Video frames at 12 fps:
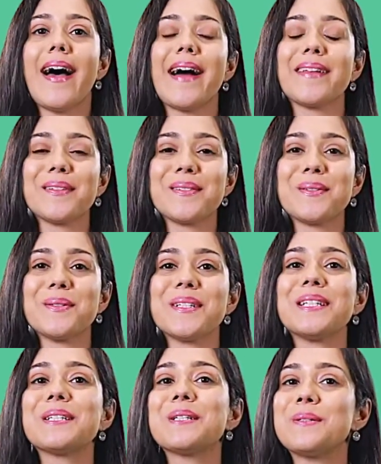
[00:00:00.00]
As a
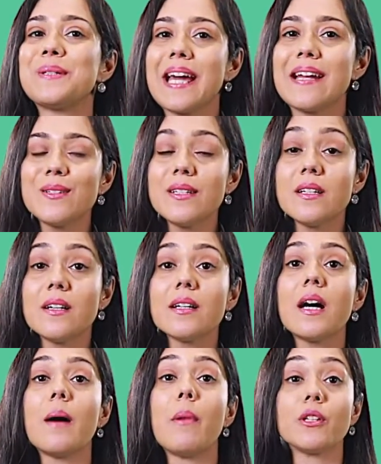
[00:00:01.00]
student, you'll get to
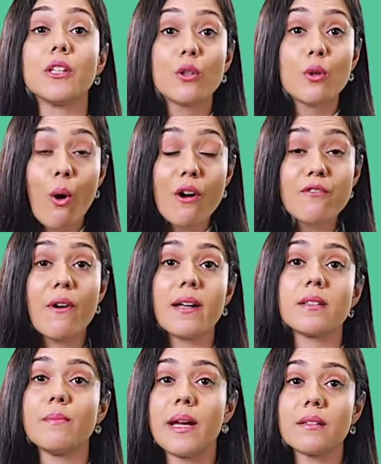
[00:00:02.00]
learn about the core
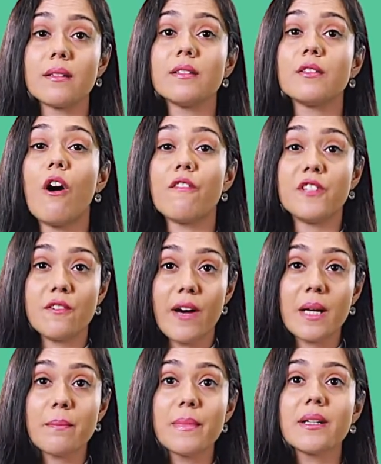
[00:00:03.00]
fundamentals of
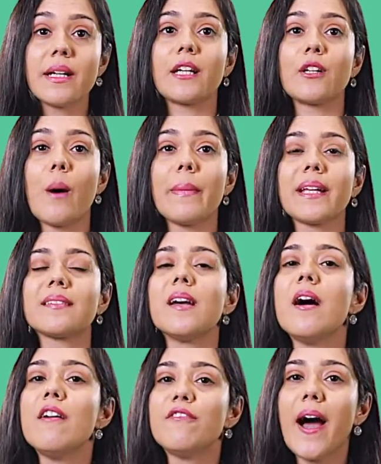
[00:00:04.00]
development economics,
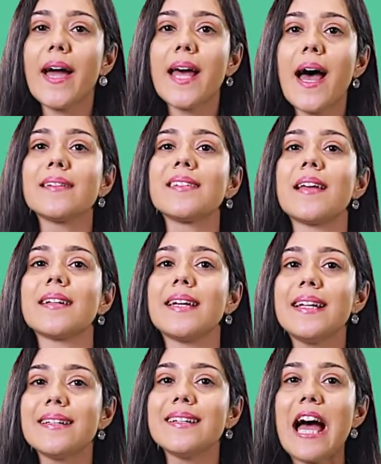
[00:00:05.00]
finance, and
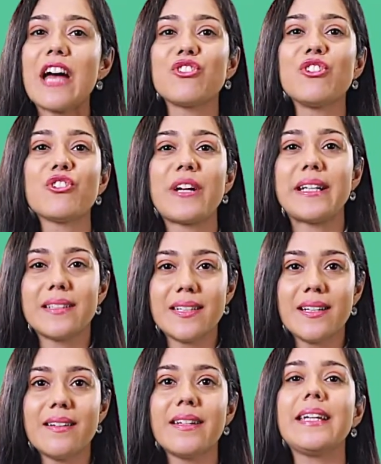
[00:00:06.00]
international trade
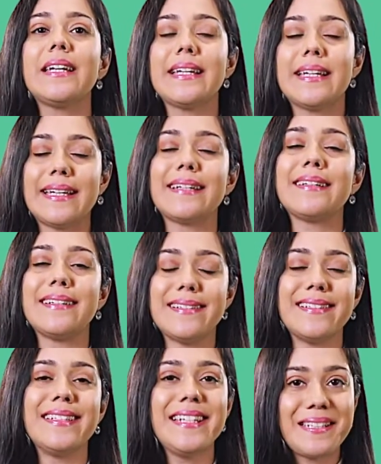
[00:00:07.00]
theory in
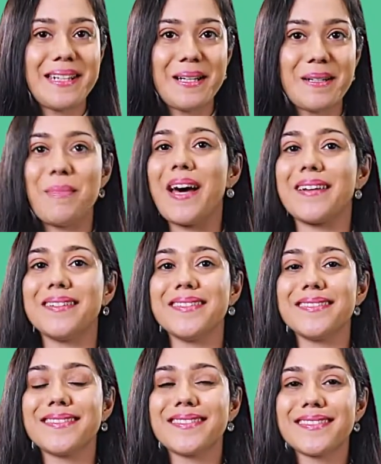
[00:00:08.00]
a detailed manner.
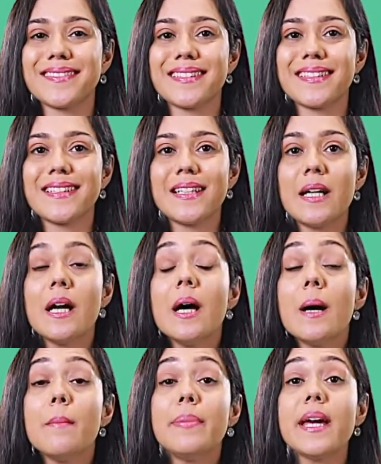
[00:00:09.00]

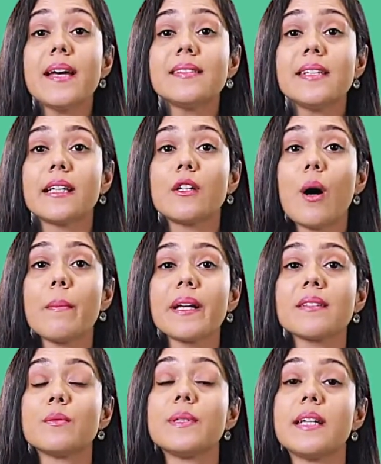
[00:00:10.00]
BSc
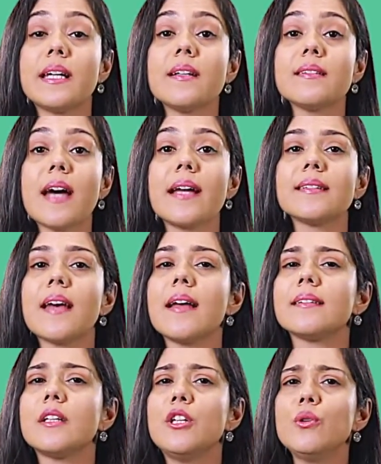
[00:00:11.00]
Economics with Data Science
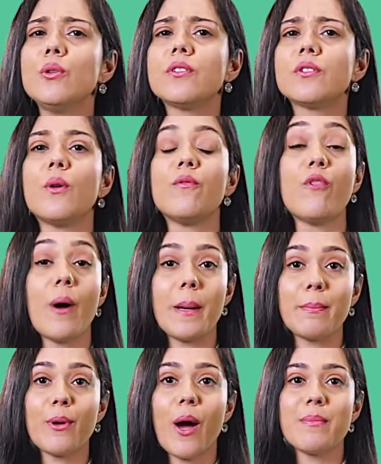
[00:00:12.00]
has huge scope for
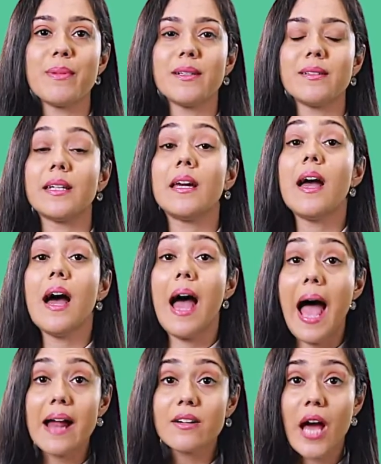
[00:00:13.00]
employability,
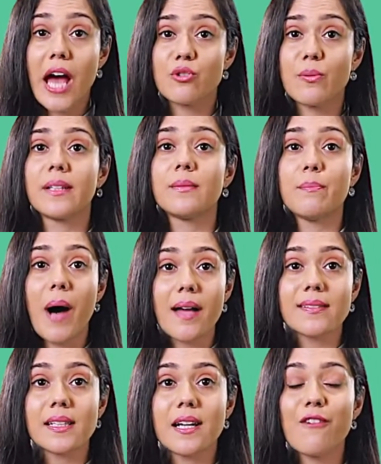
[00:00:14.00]
and graduates
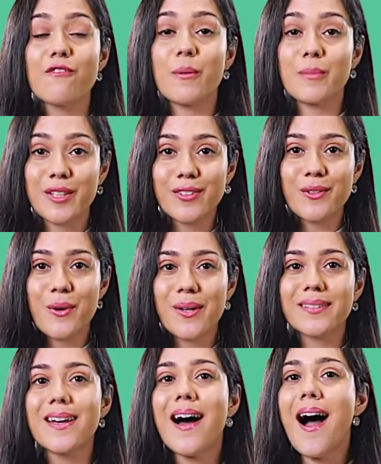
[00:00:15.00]
passing out from this
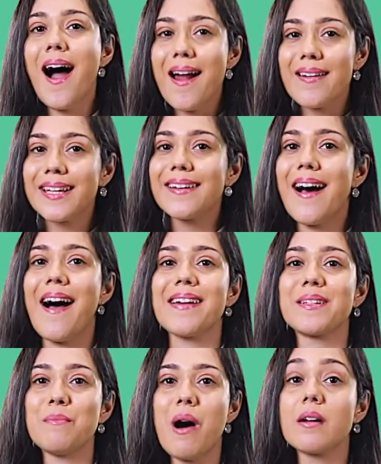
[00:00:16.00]
course are in high
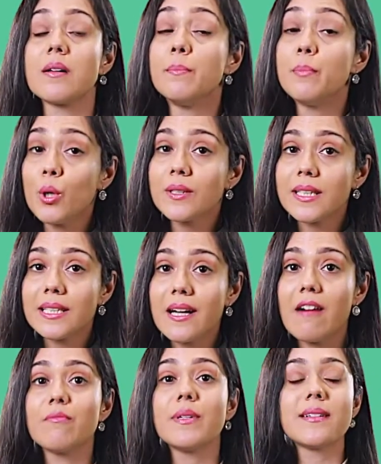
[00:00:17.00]
demand both in
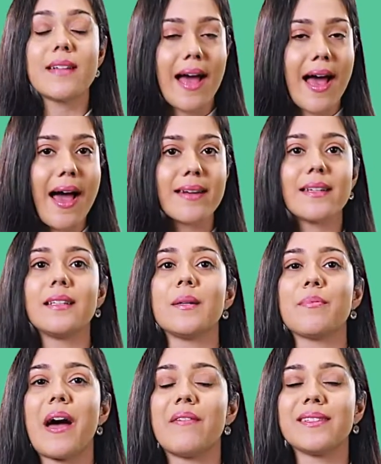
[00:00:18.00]
government and in the
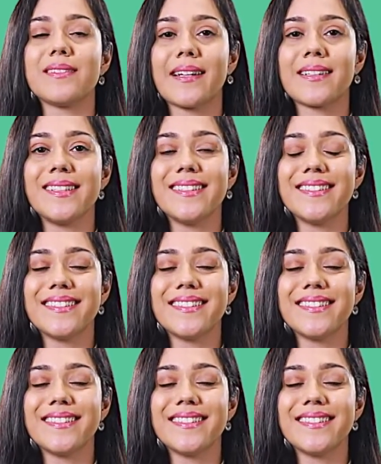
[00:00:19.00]
private sector.